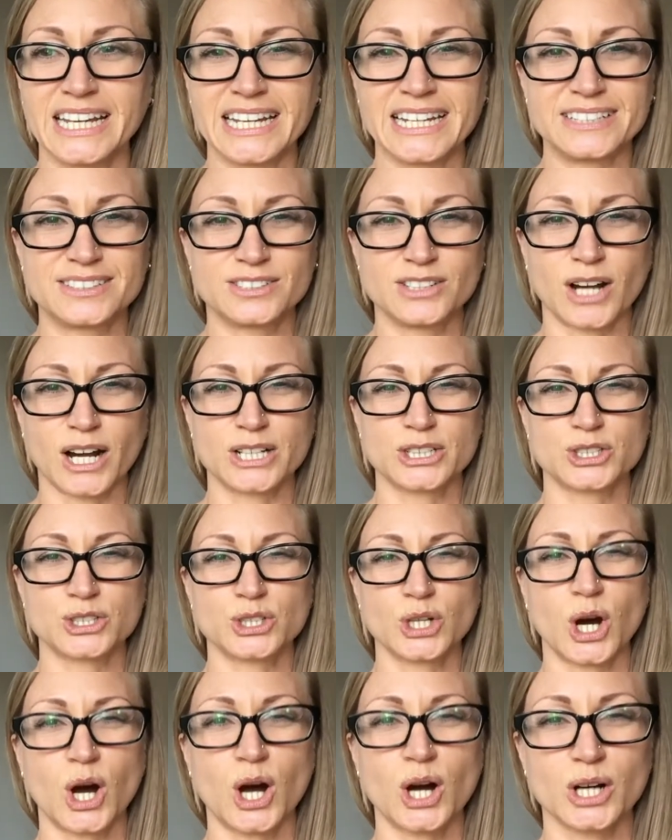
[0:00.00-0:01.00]
it's not
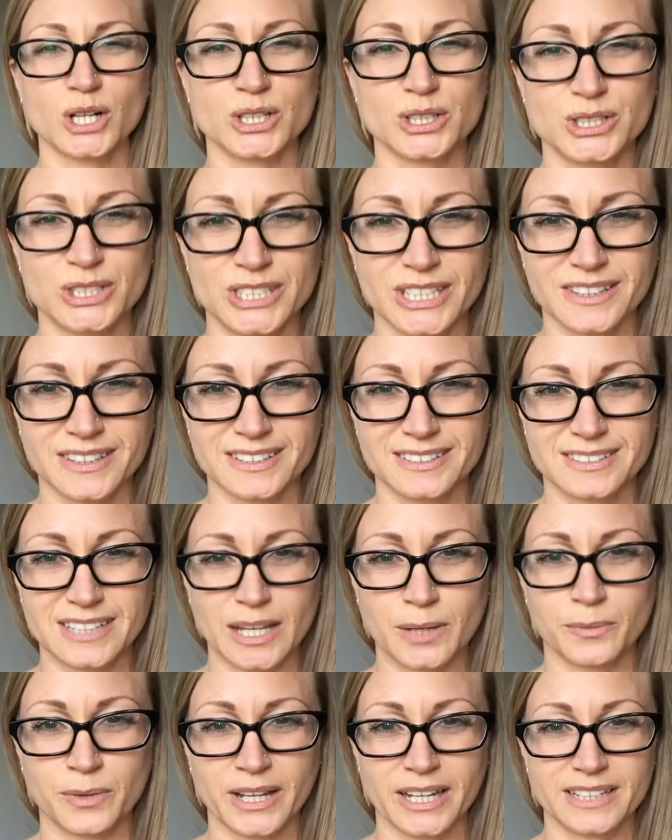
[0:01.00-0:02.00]
charged in the
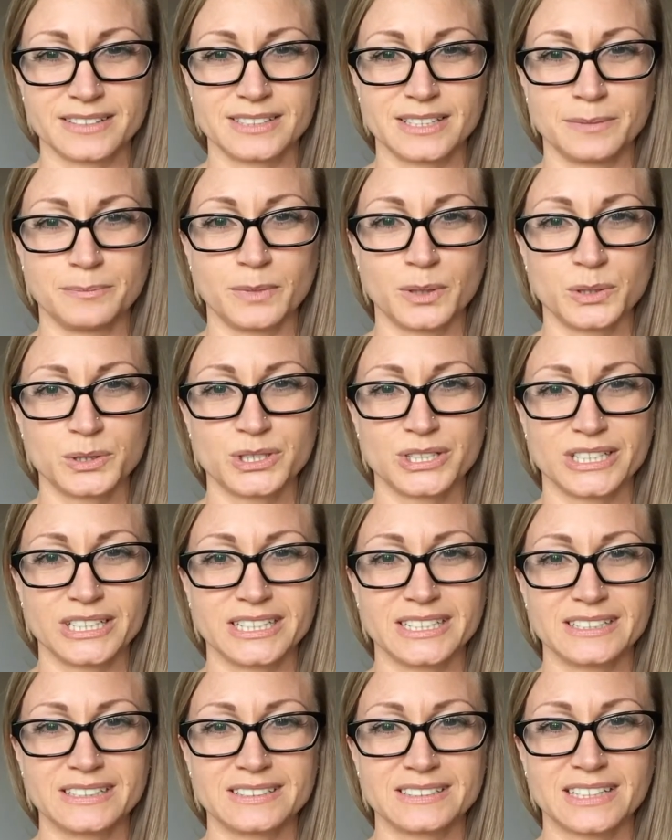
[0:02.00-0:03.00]
same way as emotion
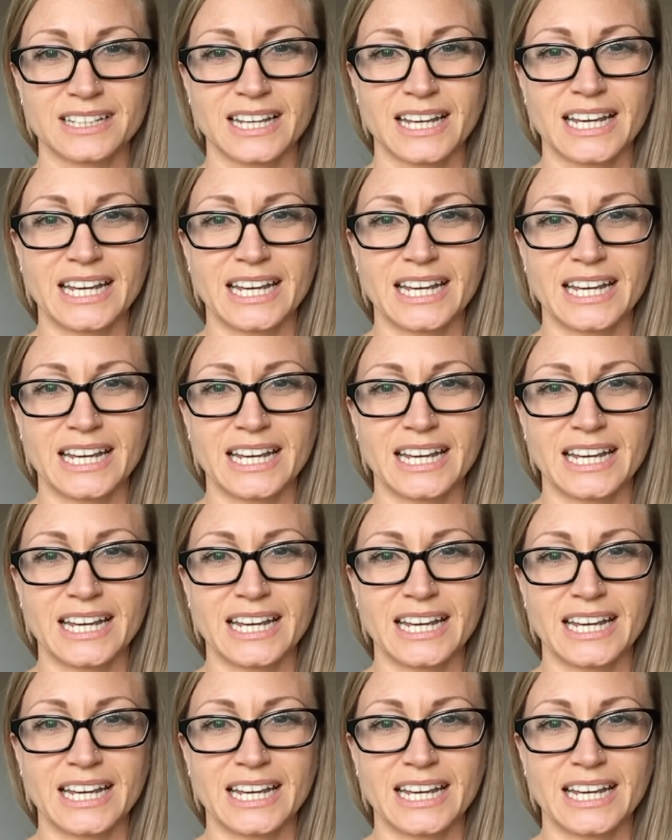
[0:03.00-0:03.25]
is